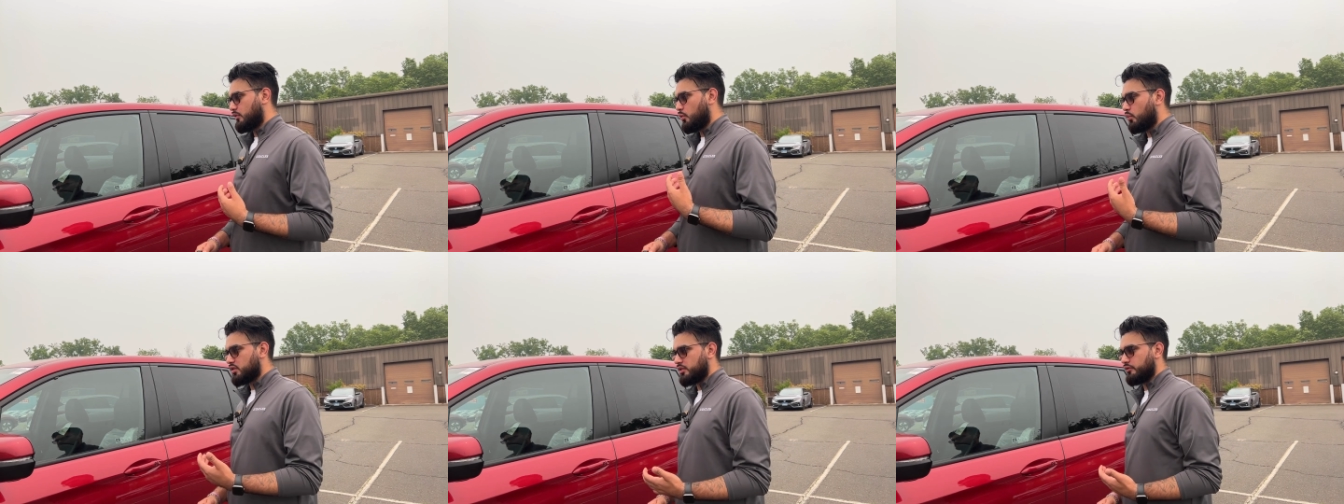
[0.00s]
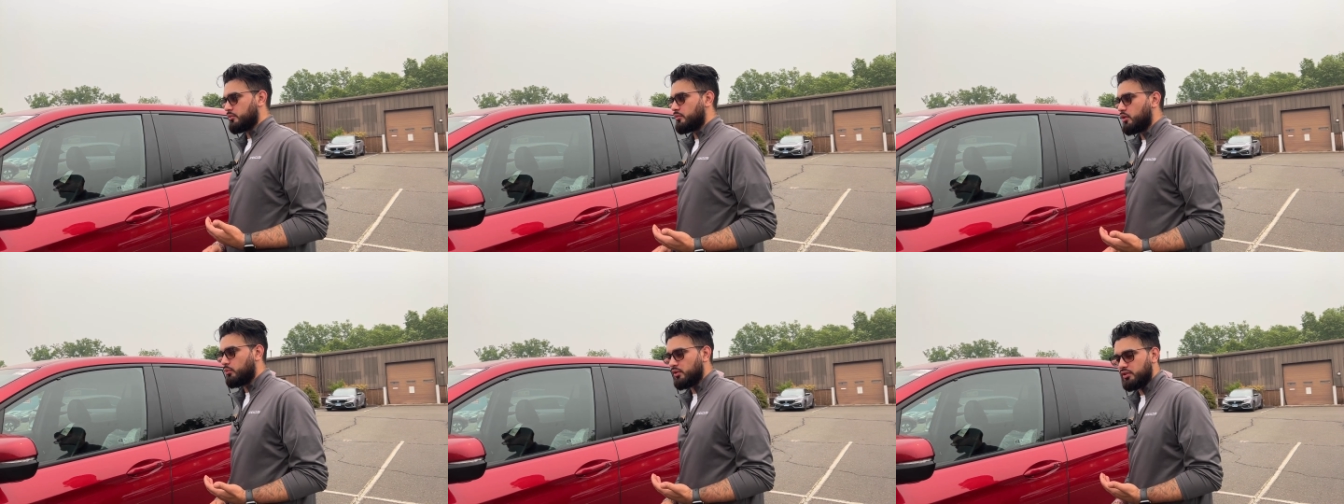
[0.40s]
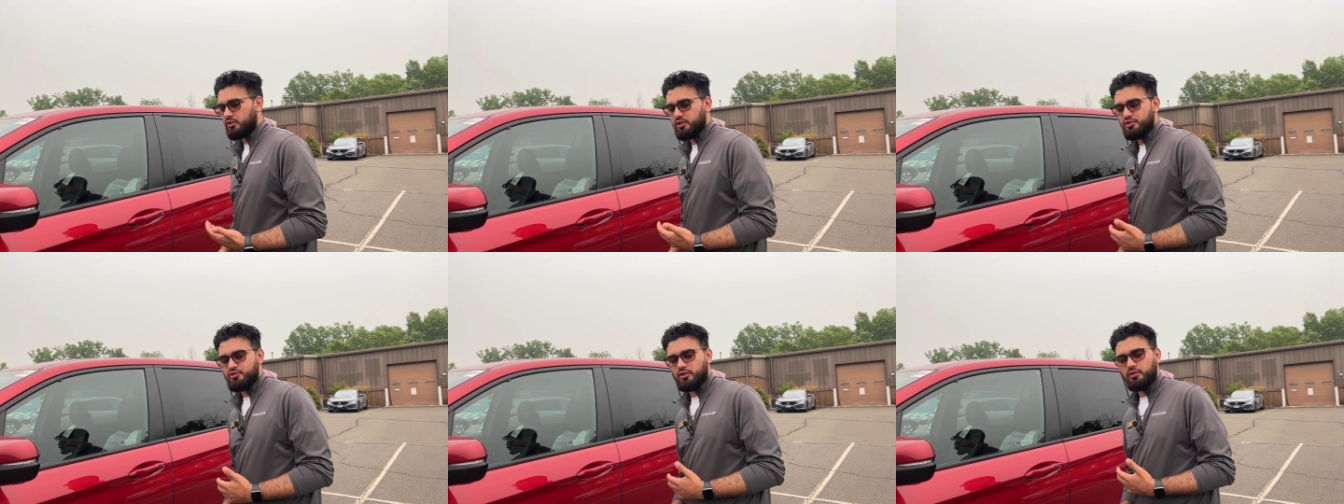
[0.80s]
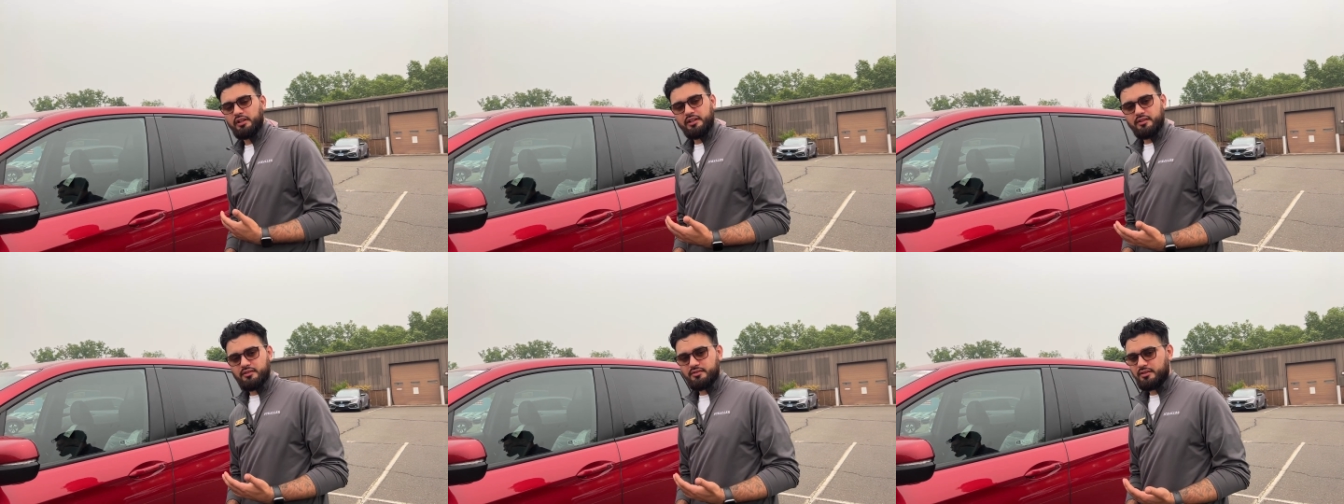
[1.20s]
what the remote window control
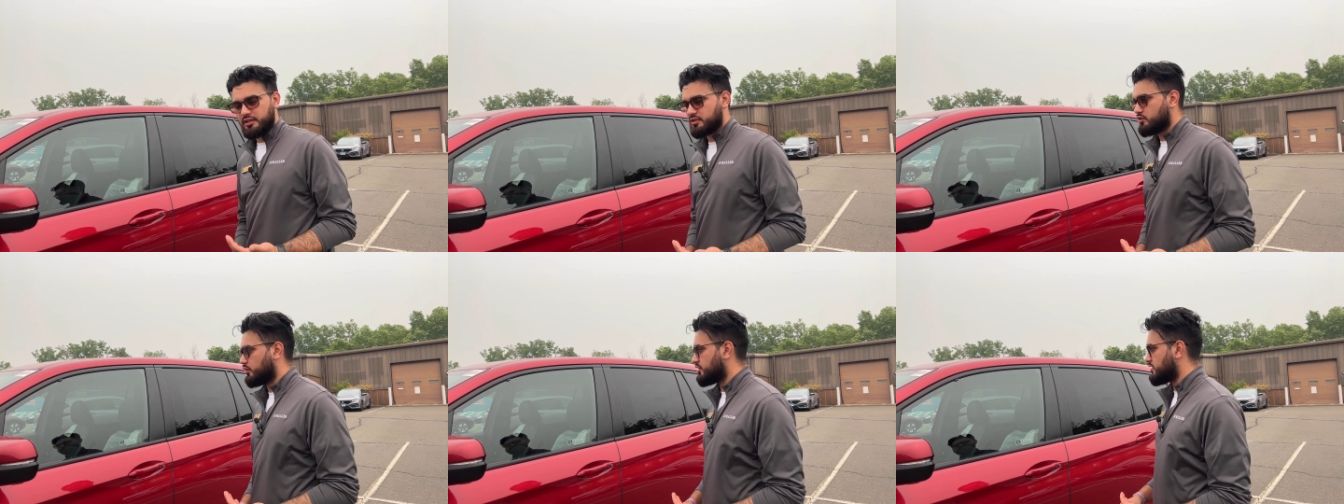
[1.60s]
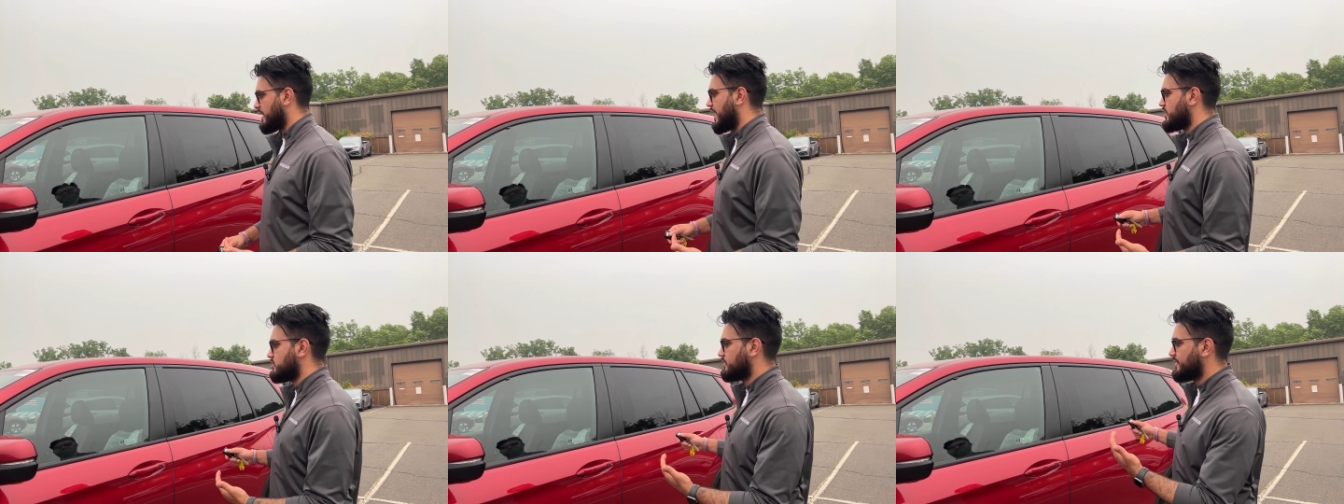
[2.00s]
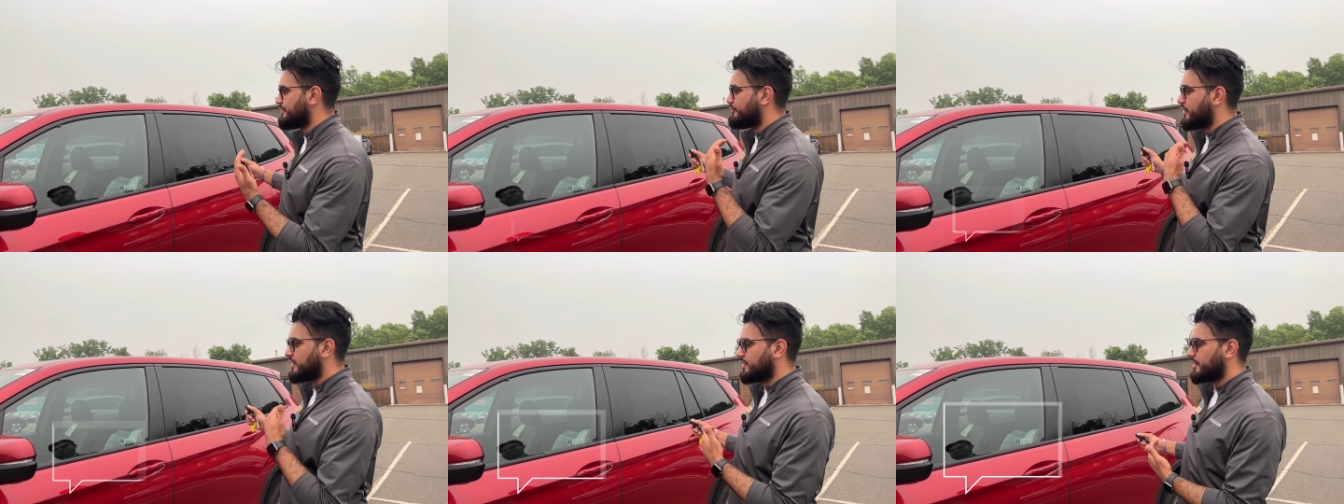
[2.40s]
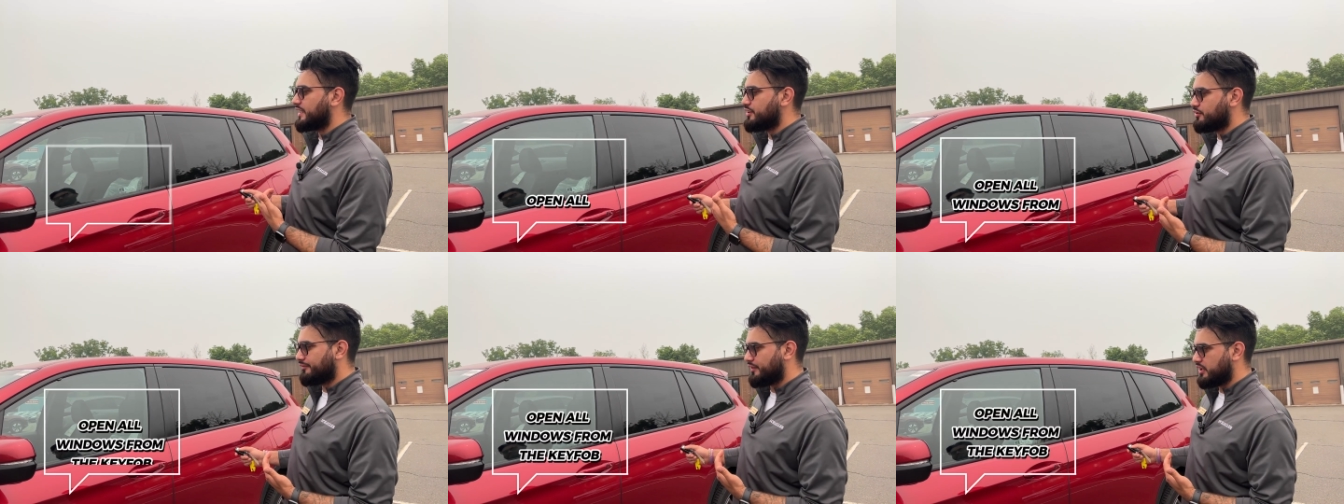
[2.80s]
is, is going to actually
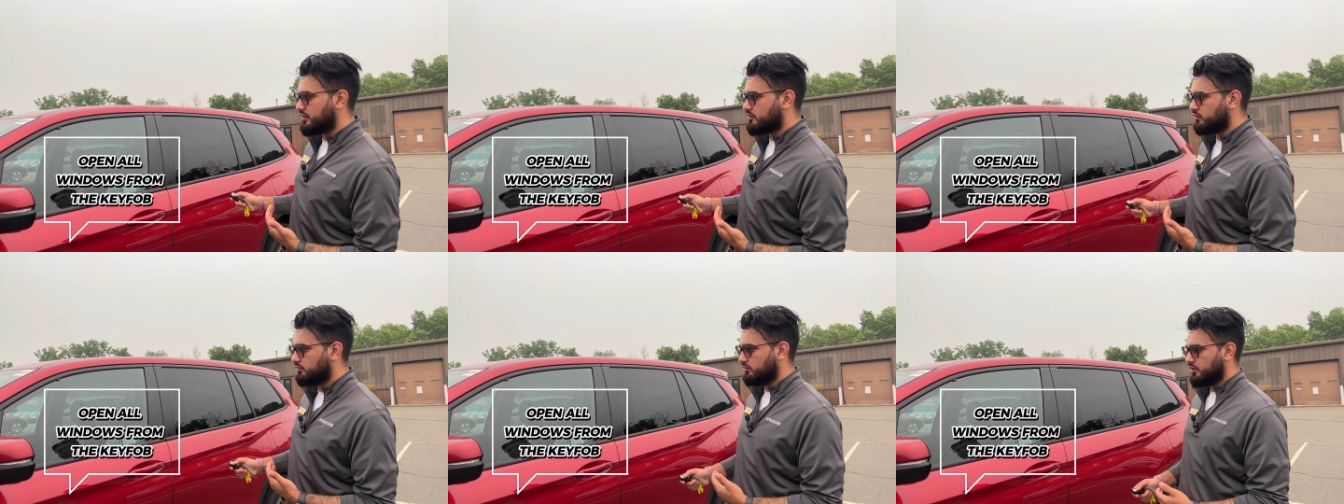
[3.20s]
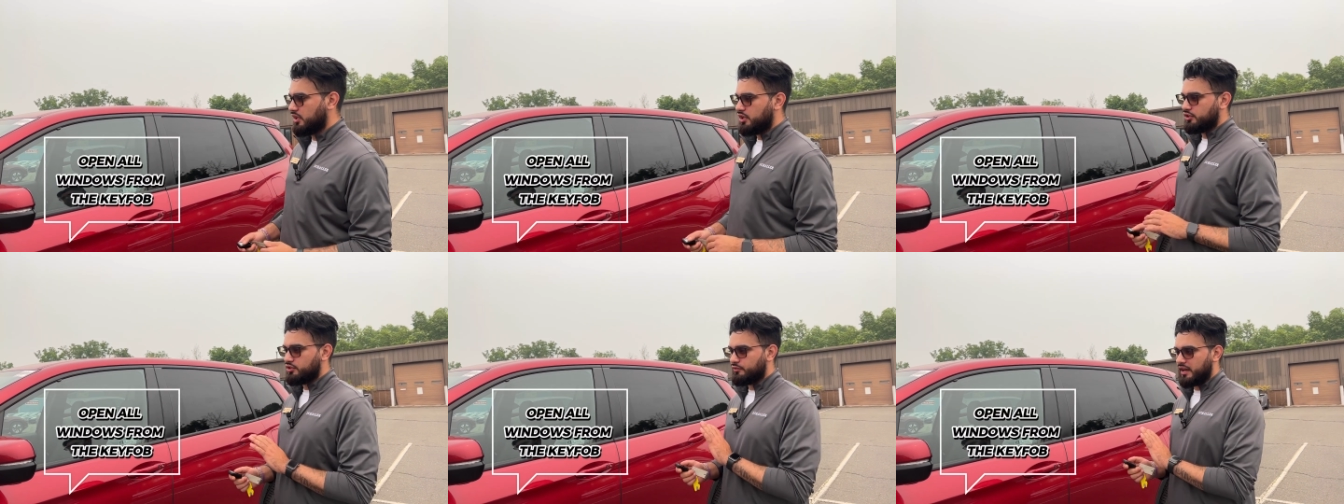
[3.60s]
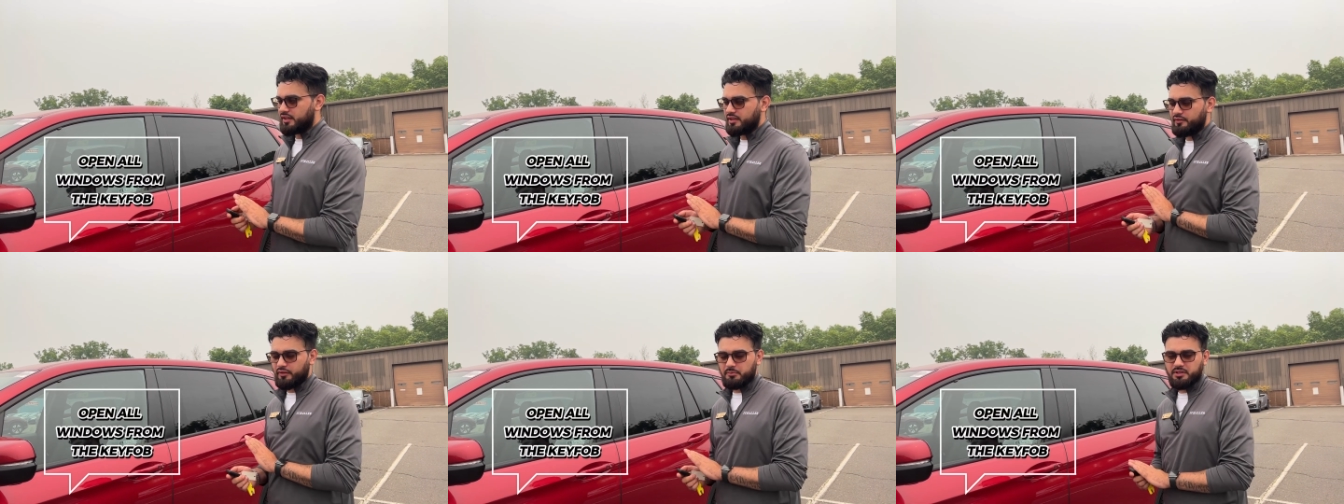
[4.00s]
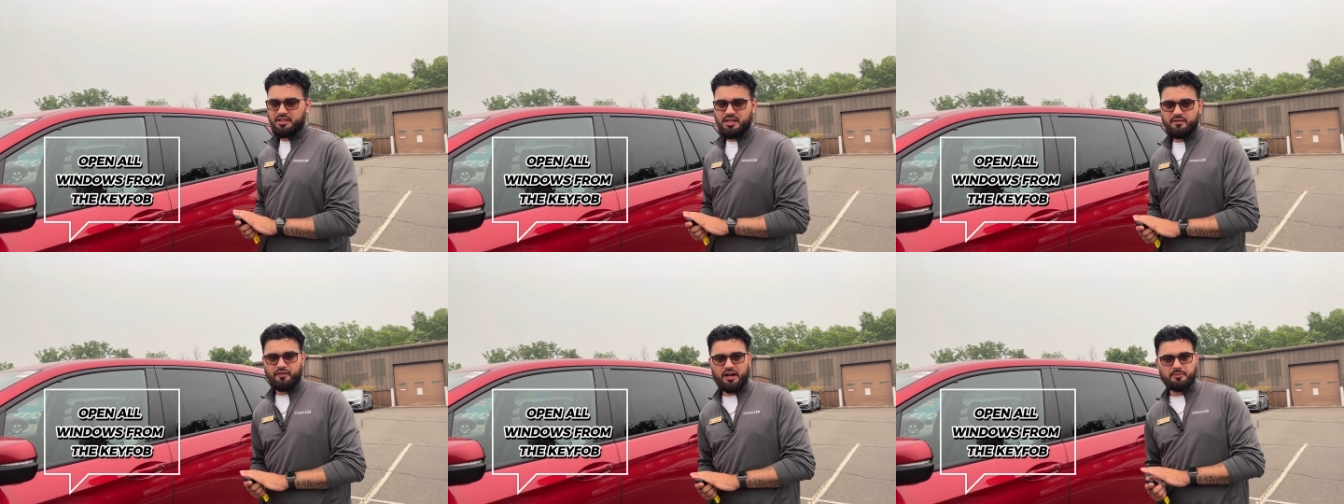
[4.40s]
ventilate your vehicle directly from the
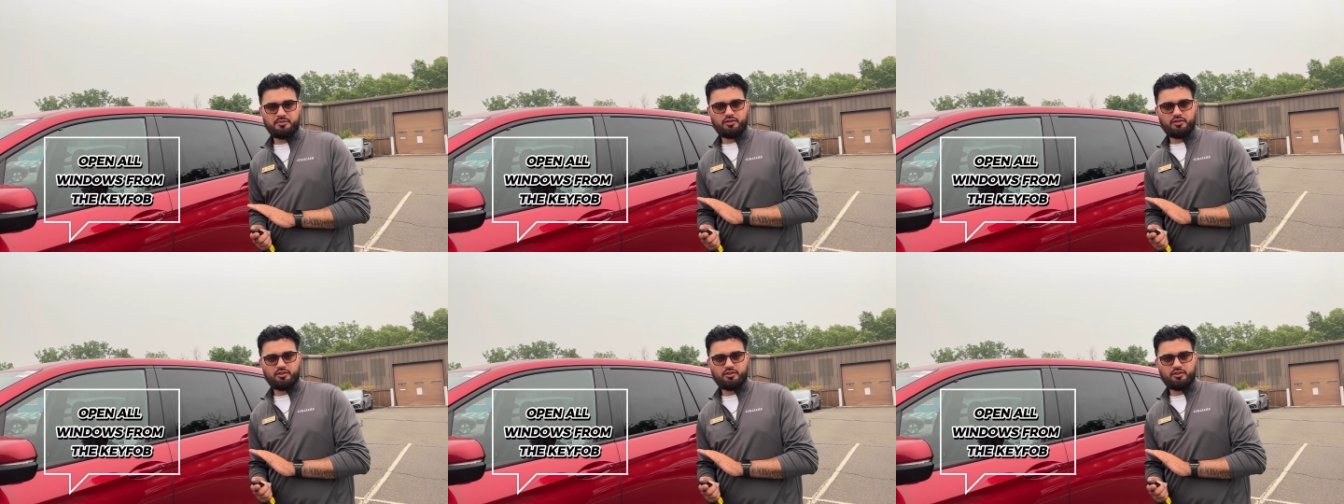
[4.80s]
key fob.